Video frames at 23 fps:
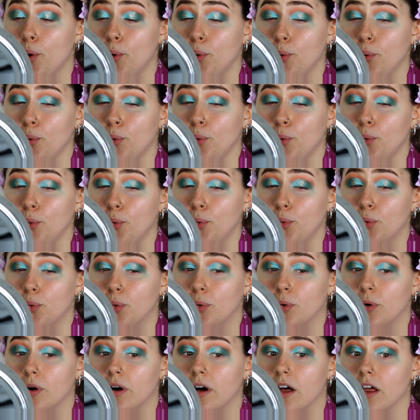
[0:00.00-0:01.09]

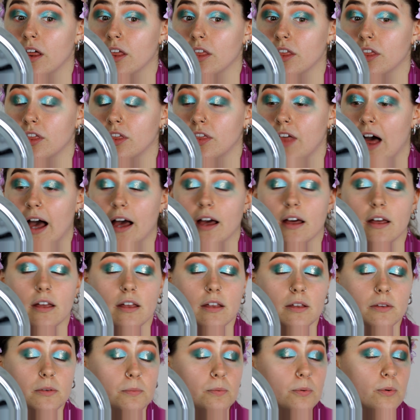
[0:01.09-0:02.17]
Ooh,
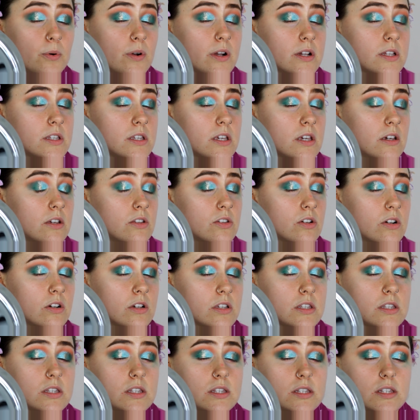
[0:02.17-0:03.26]
that is pretty. Can
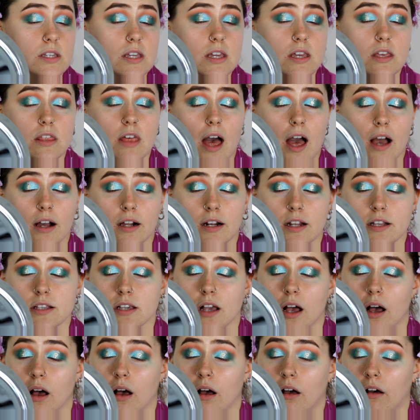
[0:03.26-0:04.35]
you guys see that
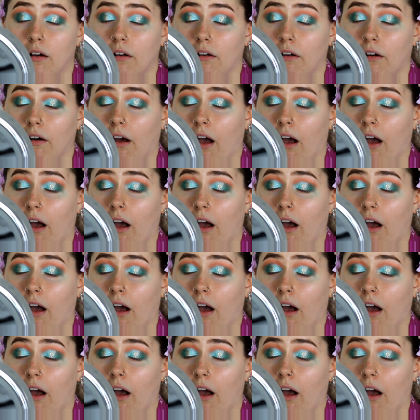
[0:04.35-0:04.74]
glitter?